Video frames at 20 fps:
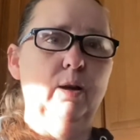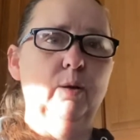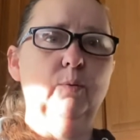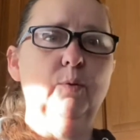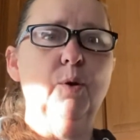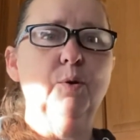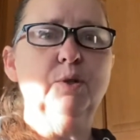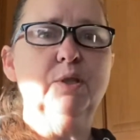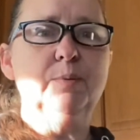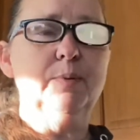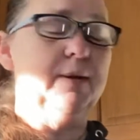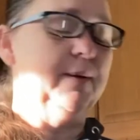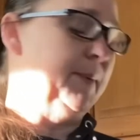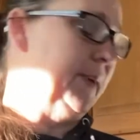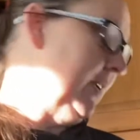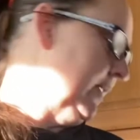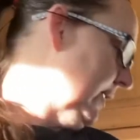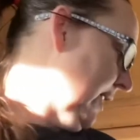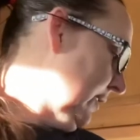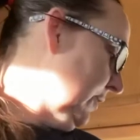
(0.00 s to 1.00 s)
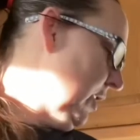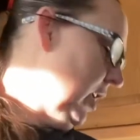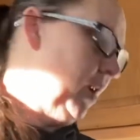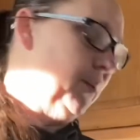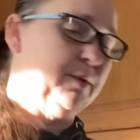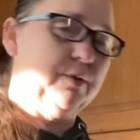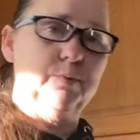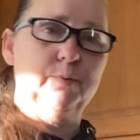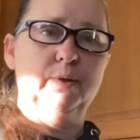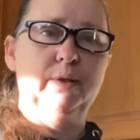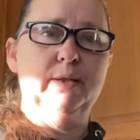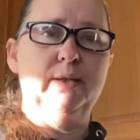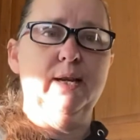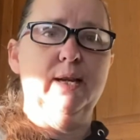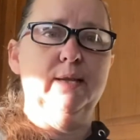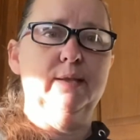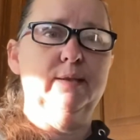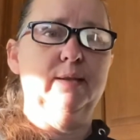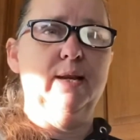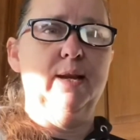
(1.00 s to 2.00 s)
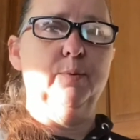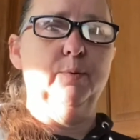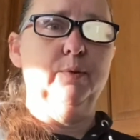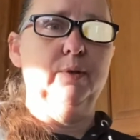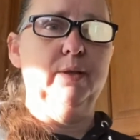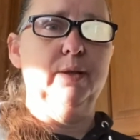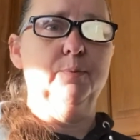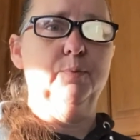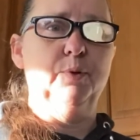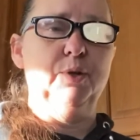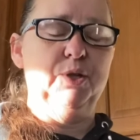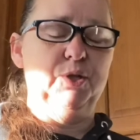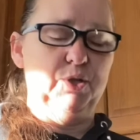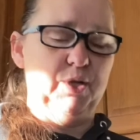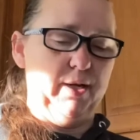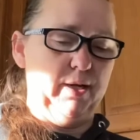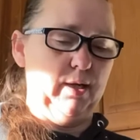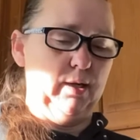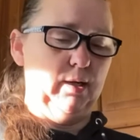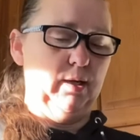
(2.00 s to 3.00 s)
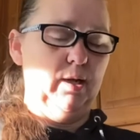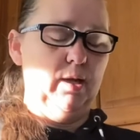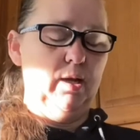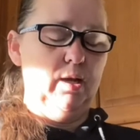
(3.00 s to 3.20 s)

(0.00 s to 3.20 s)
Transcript: wrote to me because I thought it was really nice and I really appreciate it.